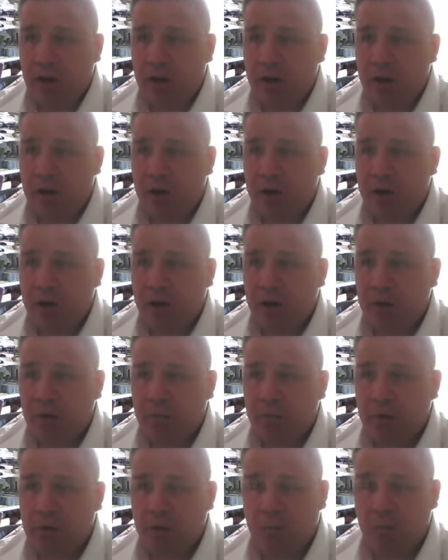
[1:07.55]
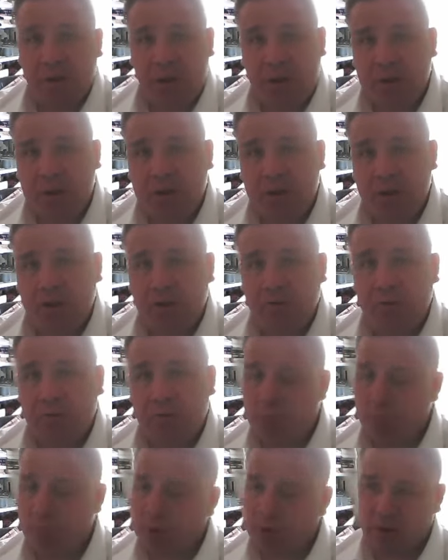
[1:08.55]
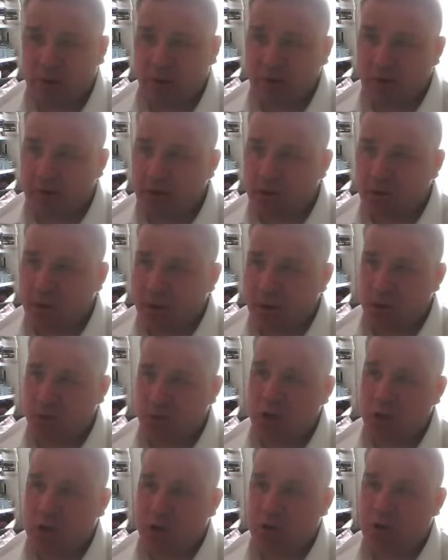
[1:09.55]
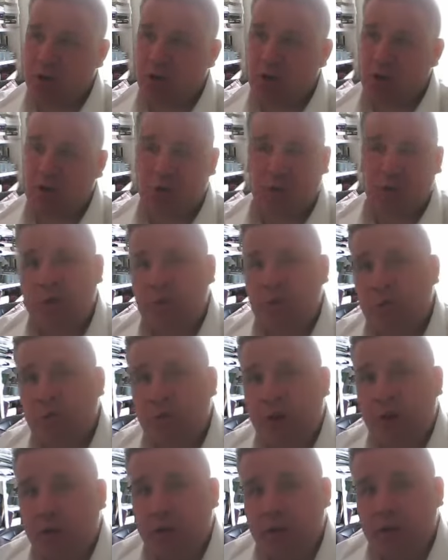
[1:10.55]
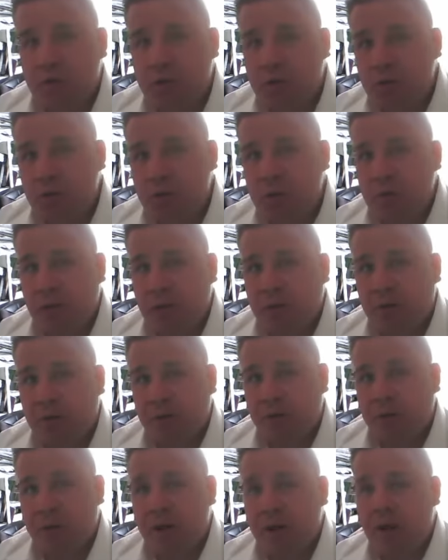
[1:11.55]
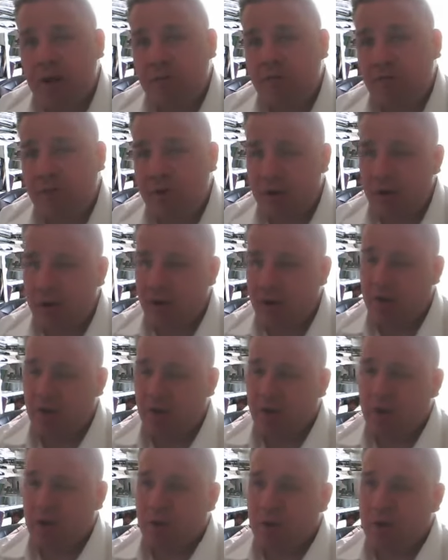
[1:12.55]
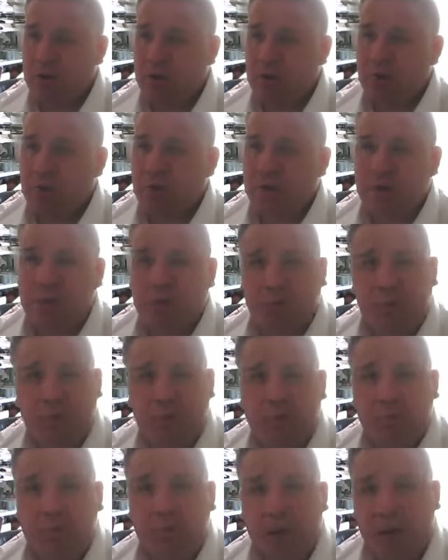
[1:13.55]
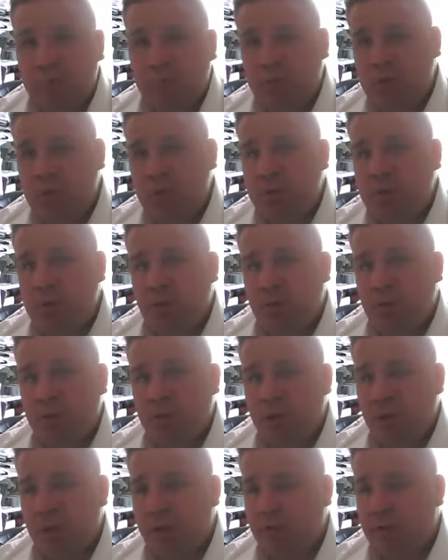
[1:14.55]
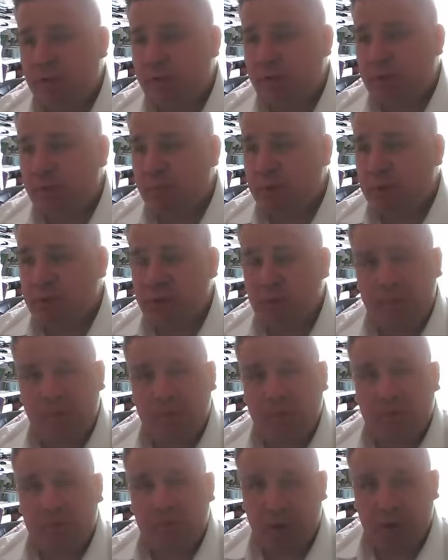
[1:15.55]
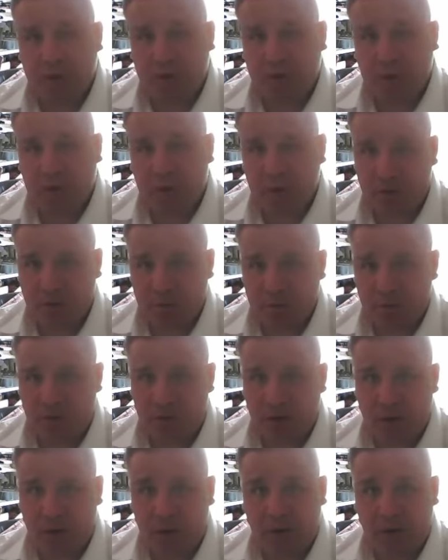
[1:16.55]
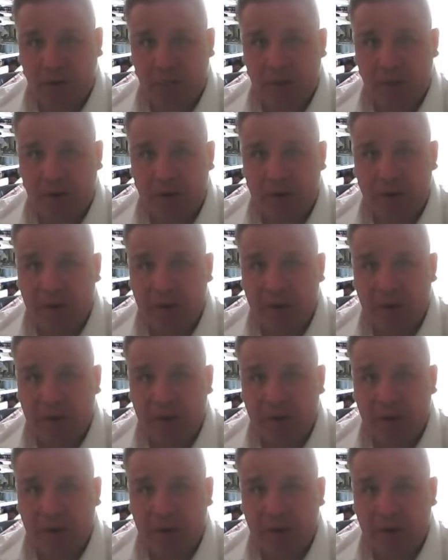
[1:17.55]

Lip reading: And it'll be a blessing to you. Piccadilly Church is a nice little YouTube channel that I have. Lots of little Bible studies on there and bits of information that you'll find help.